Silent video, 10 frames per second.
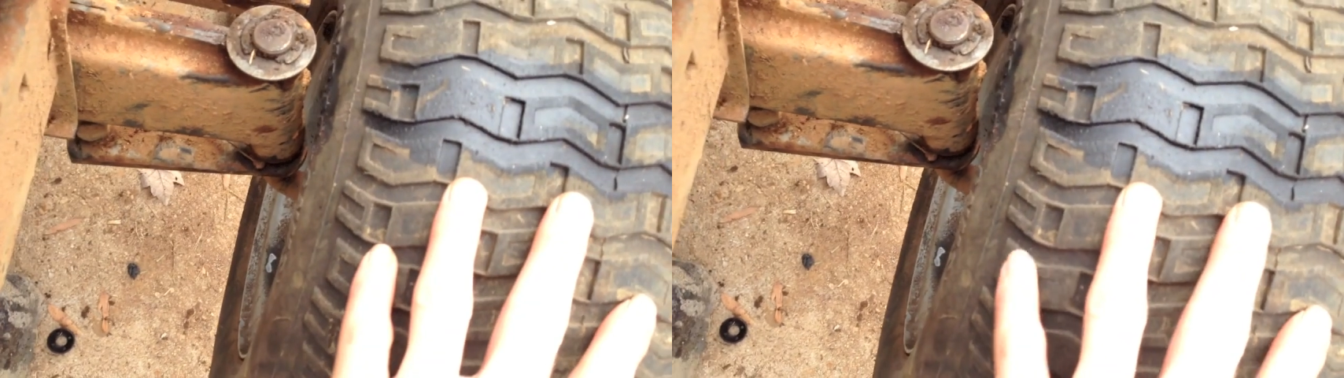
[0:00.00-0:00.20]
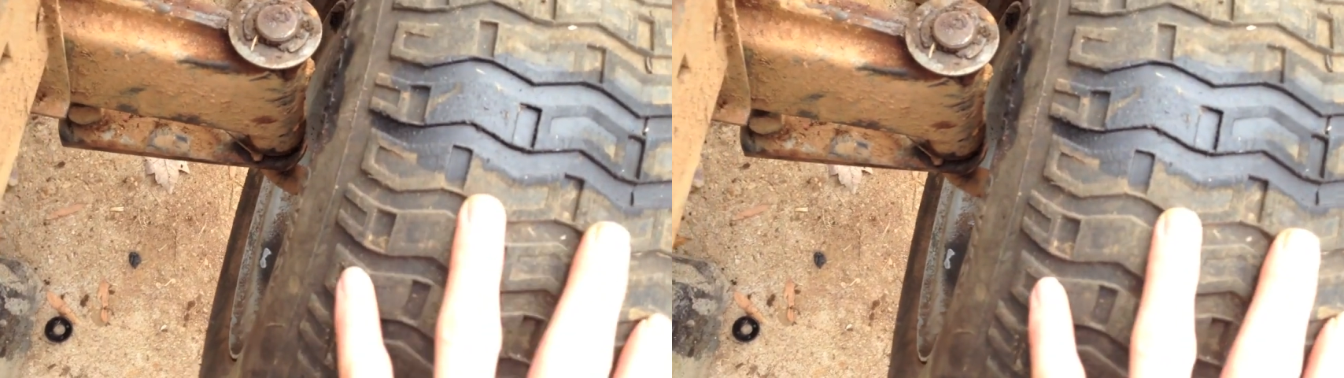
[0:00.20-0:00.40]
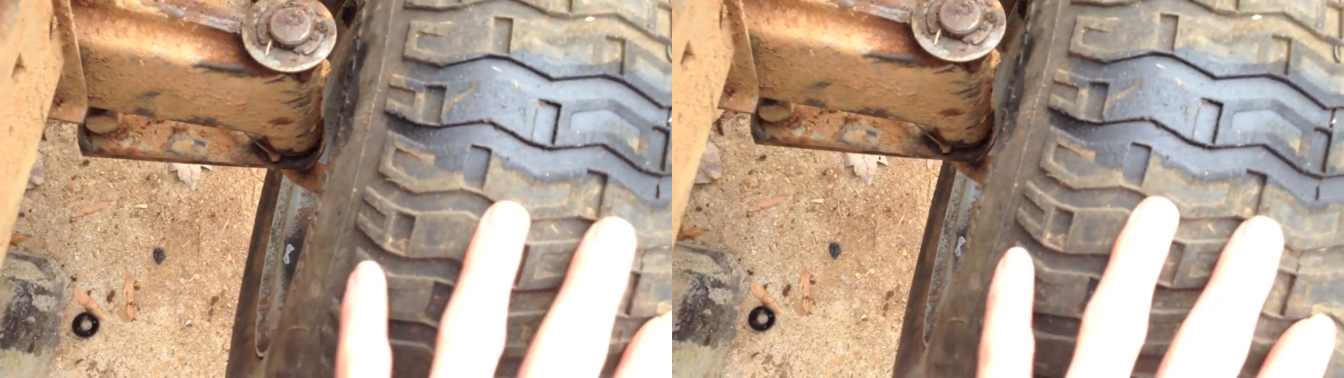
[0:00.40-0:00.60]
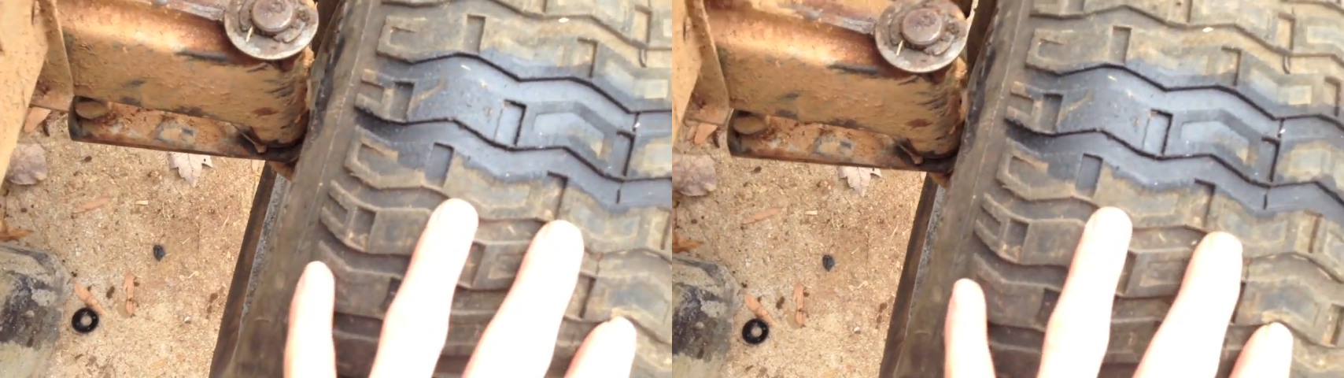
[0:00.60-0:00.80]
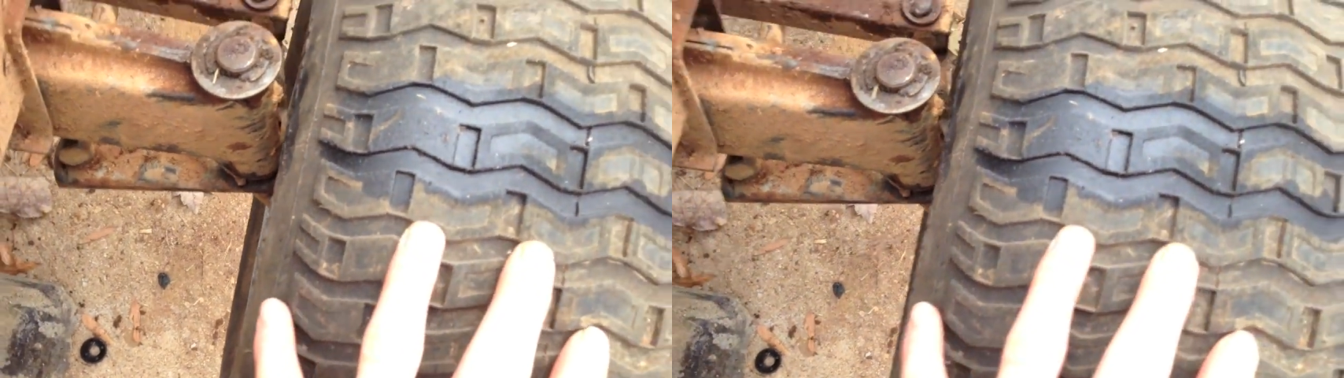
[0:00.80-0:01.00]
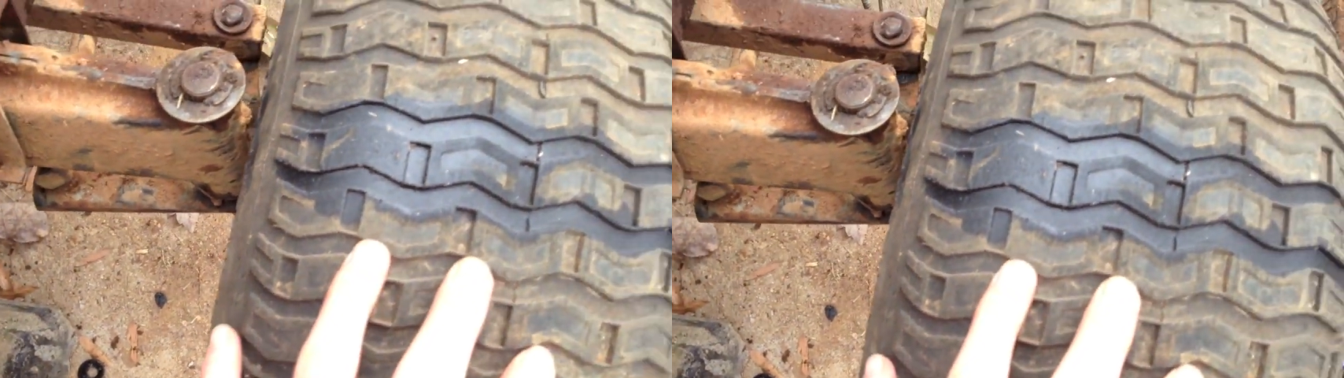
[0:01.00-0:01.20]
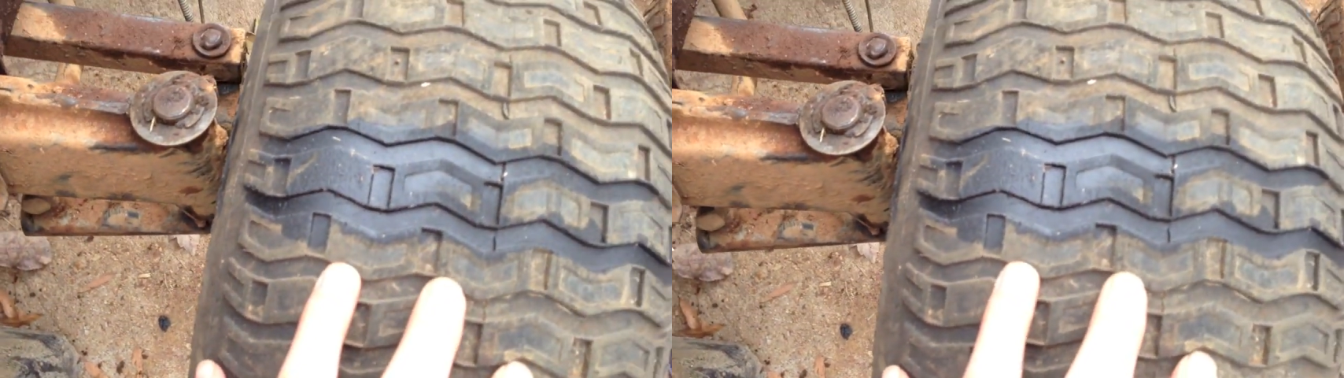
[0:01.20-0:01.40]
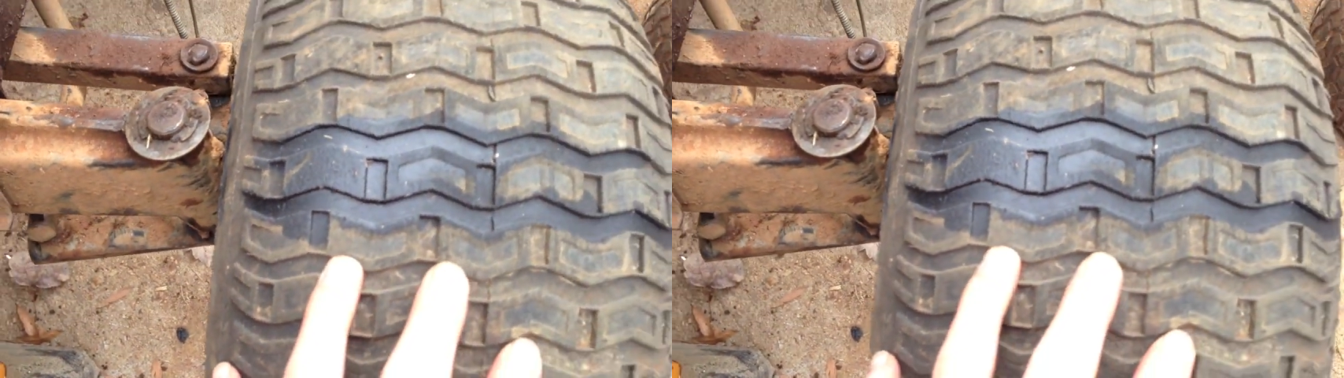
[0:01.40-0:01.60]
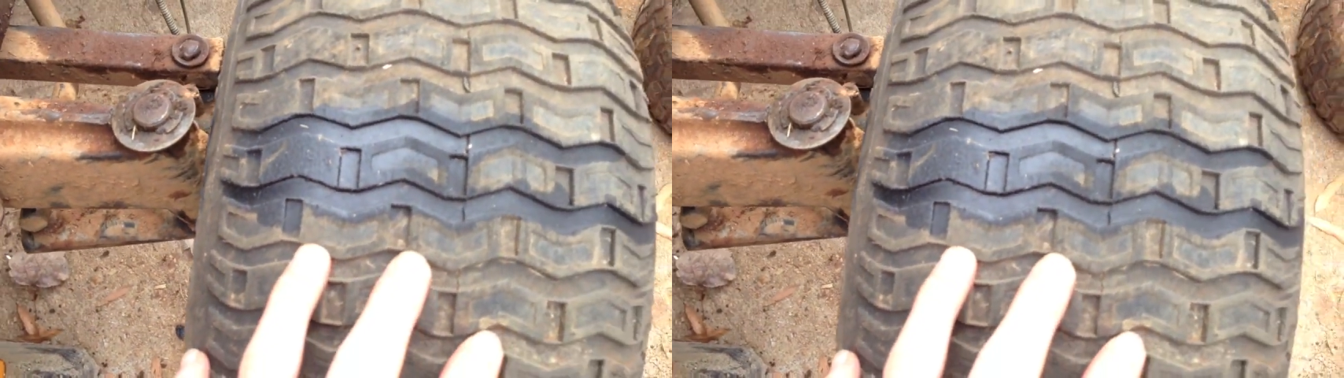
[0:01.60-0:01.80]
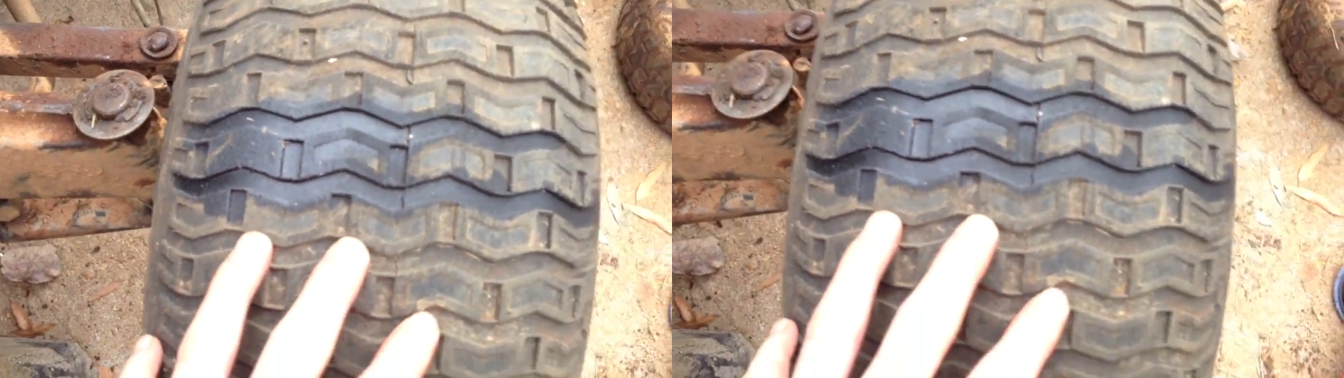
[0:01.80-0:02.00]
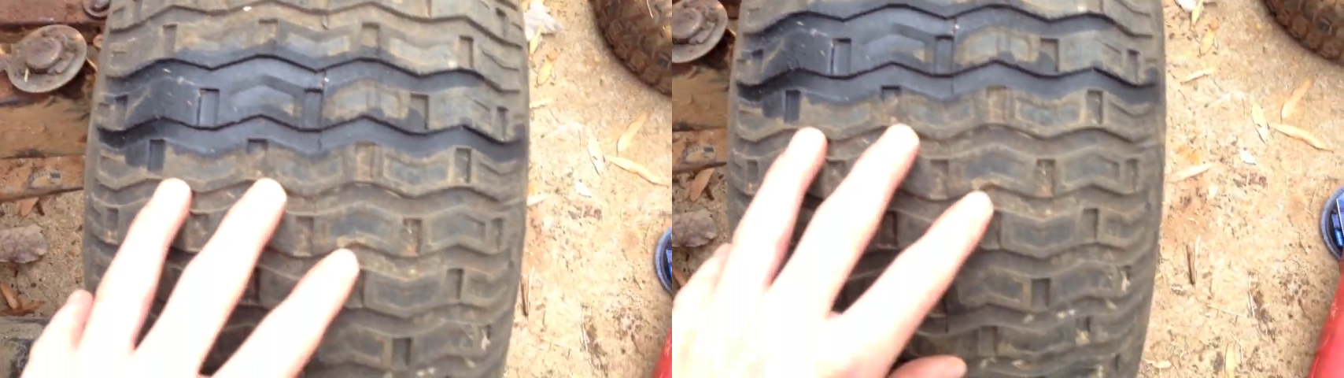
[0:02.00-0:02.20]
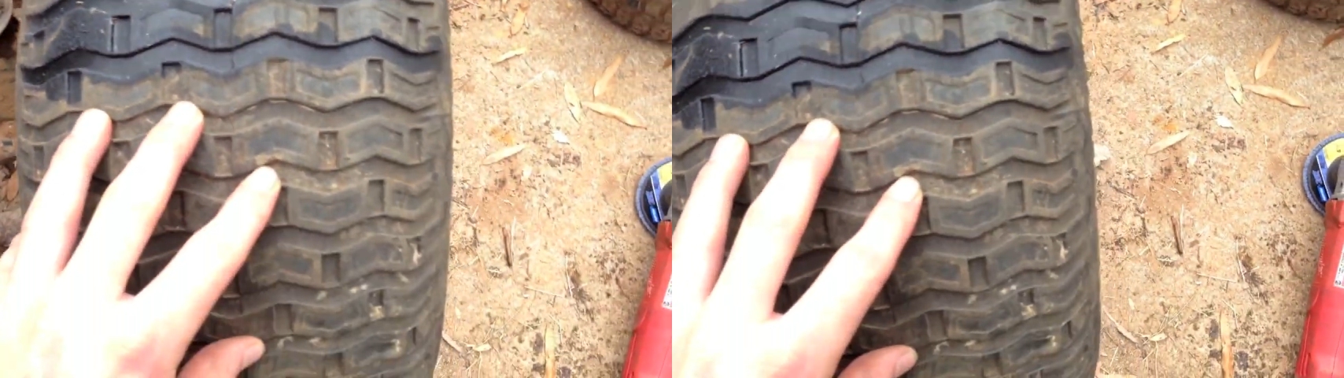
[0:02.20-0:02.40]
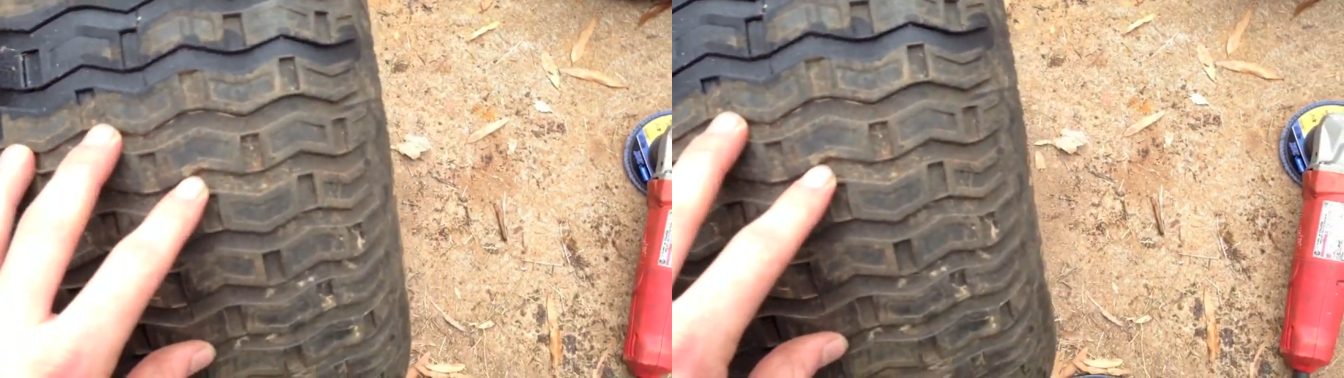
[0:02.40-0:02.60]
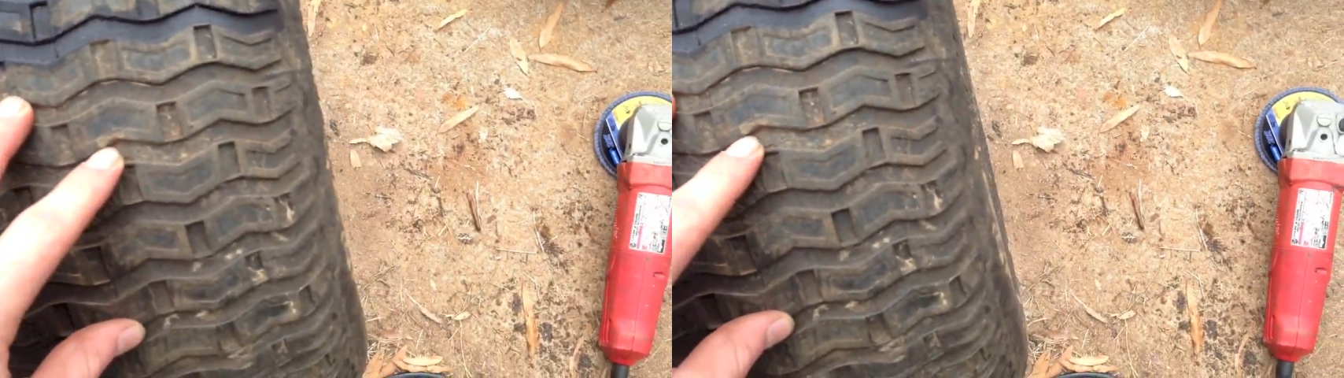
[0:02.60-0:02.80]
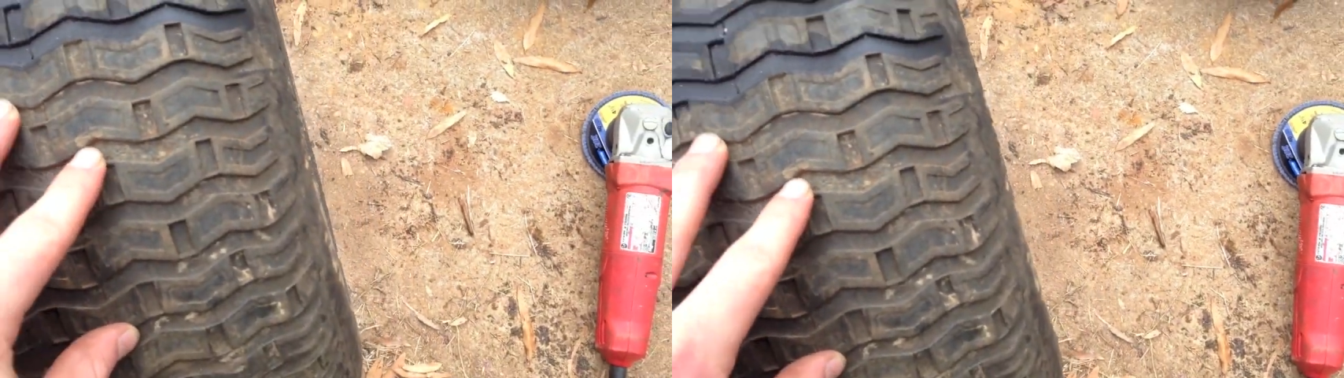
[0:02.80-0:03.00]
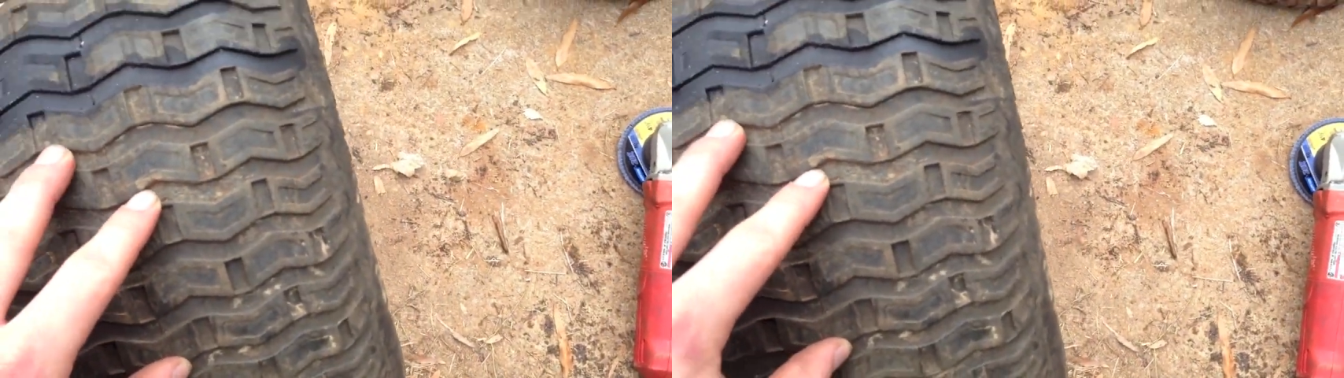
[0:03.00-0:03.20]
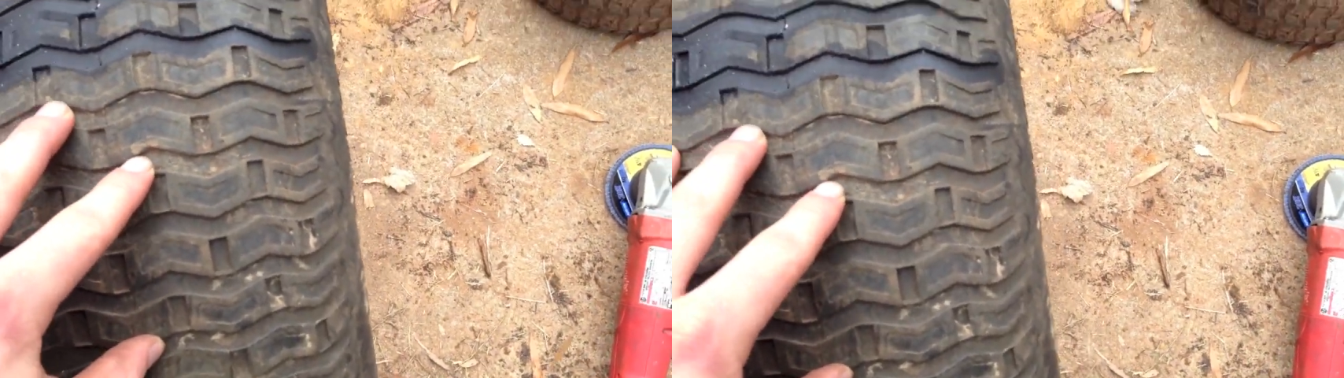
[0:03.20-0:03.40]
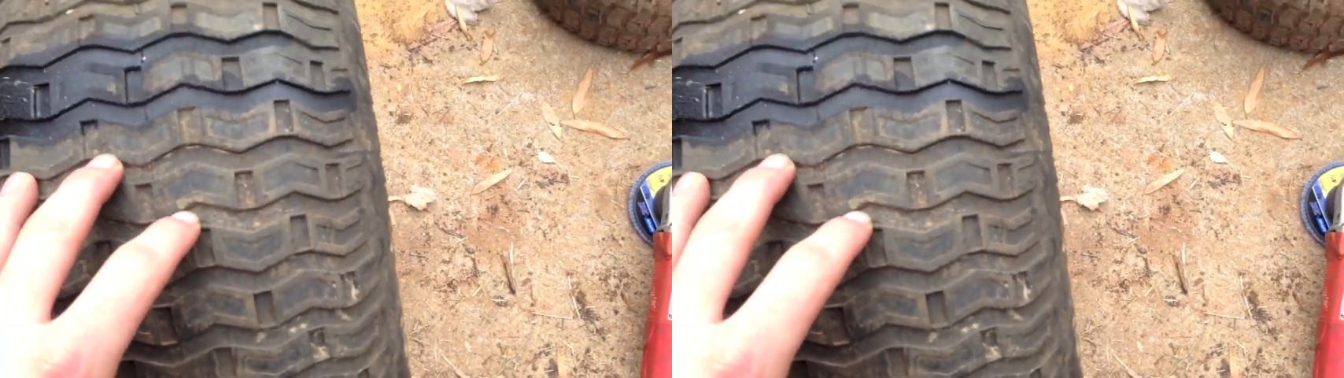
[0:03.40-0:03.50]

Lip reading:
[unreadable: no face in view]